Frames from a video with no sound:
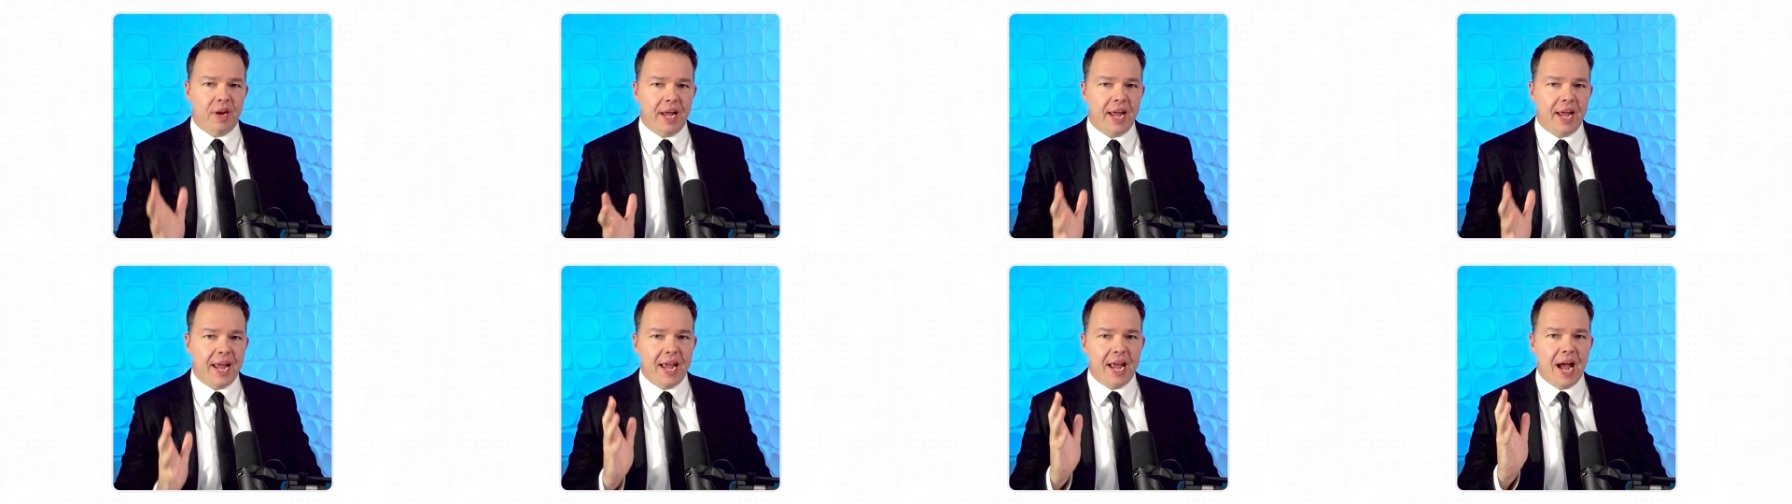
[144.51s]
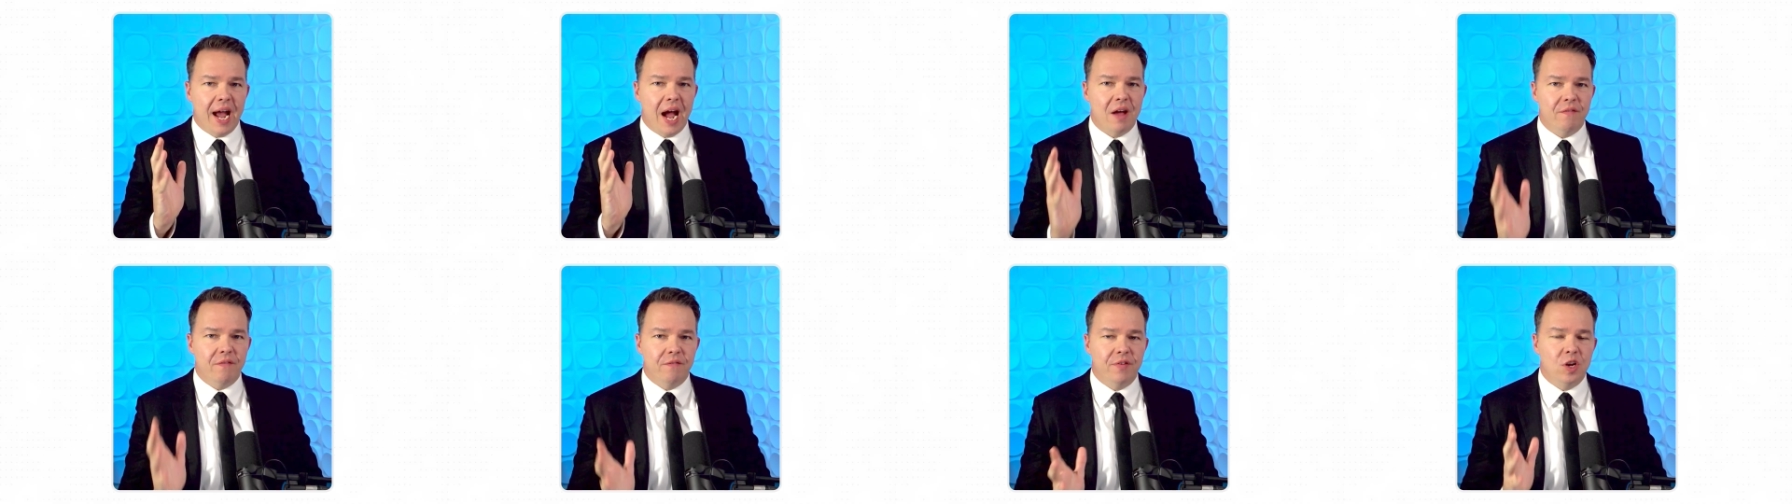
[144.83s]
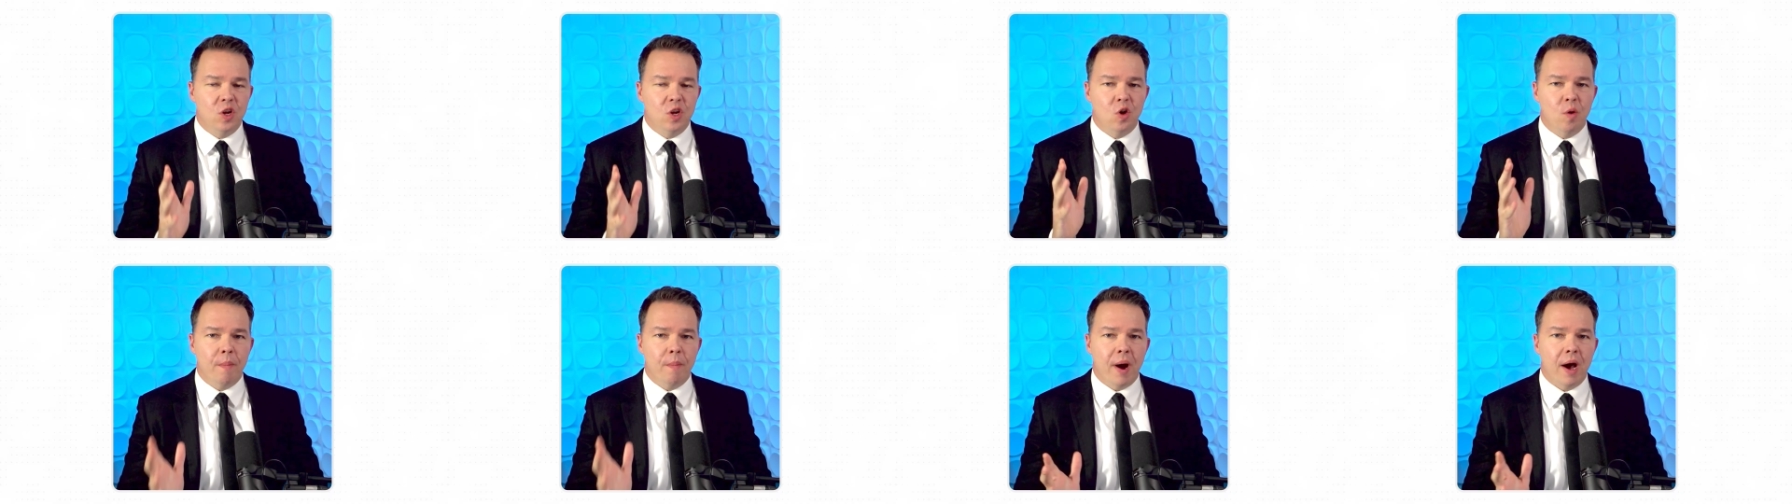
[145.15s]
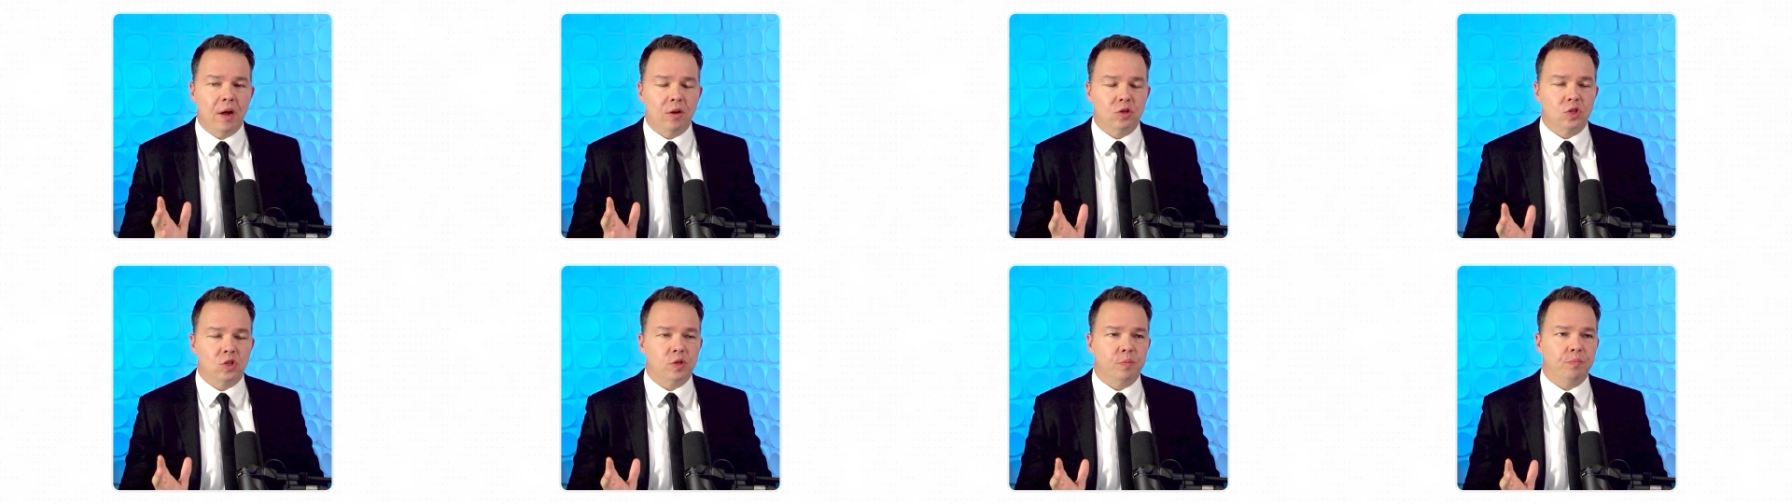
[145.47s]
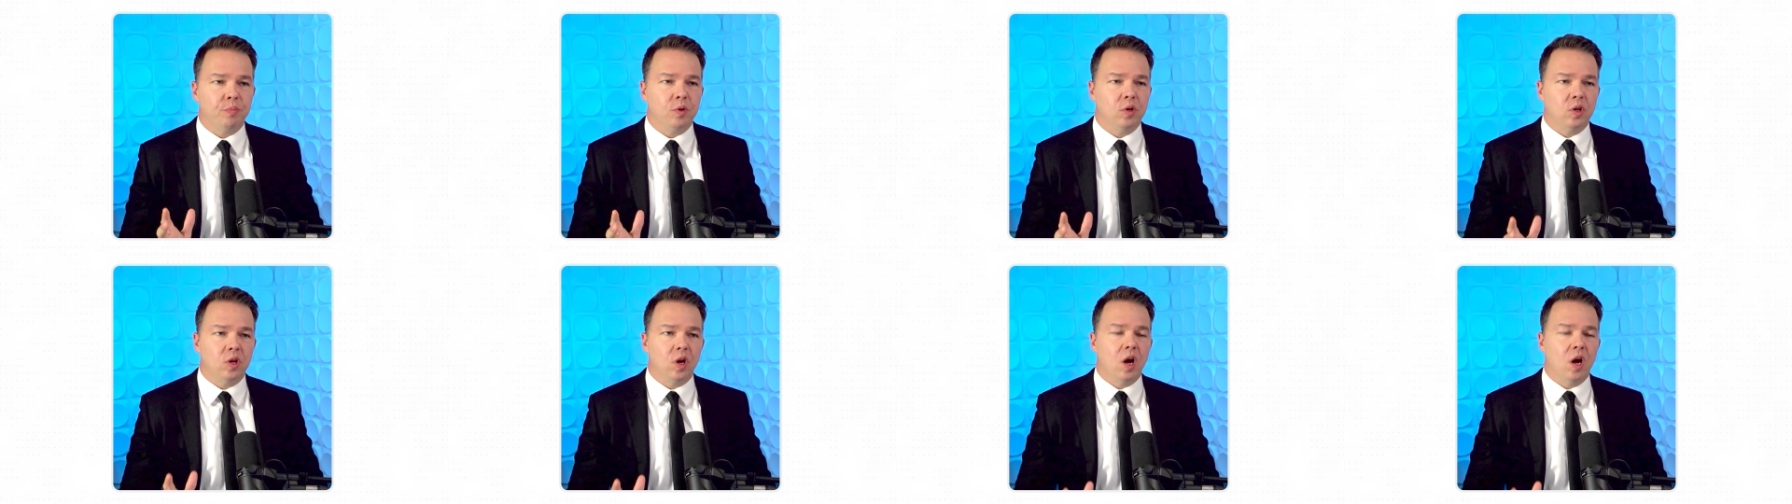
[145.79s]
AI video model to
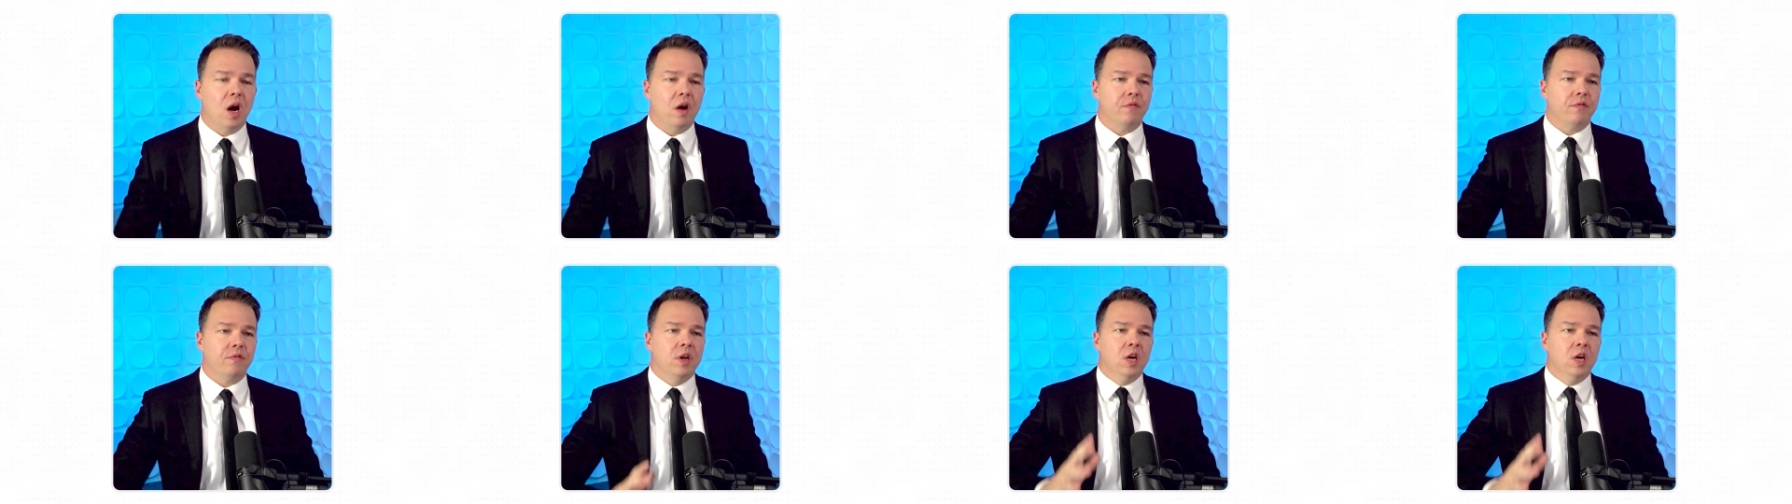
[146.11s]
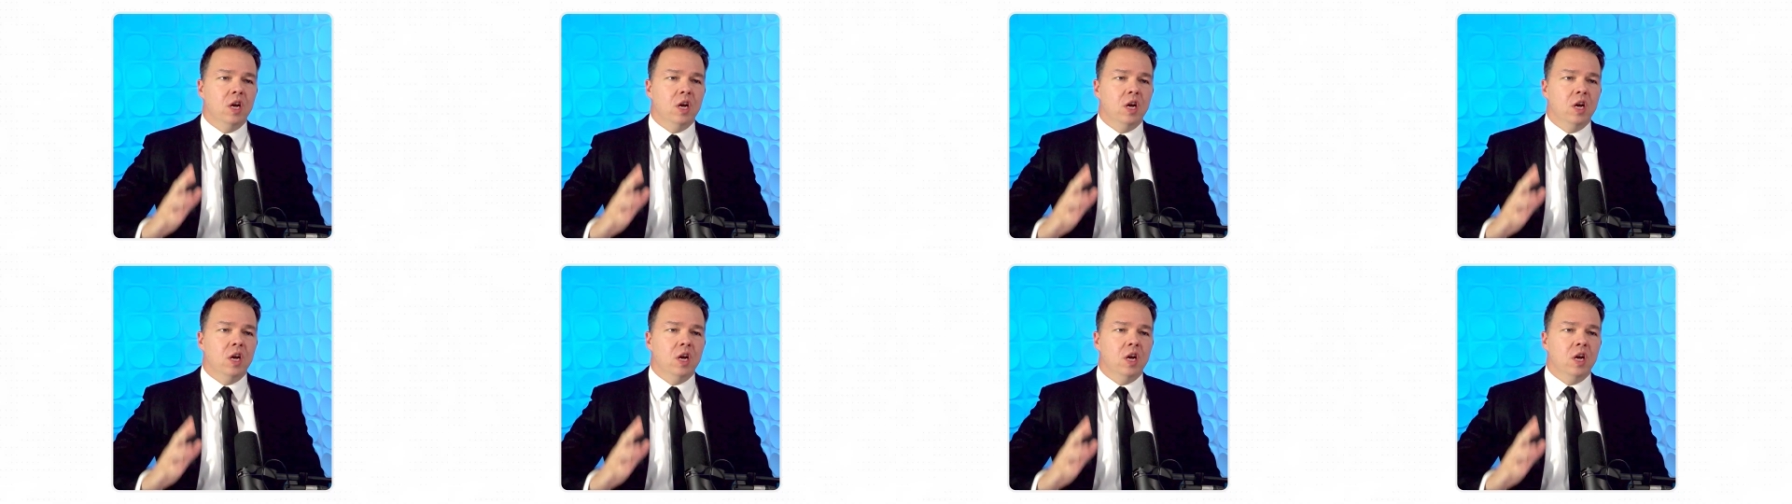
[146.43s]
pull off.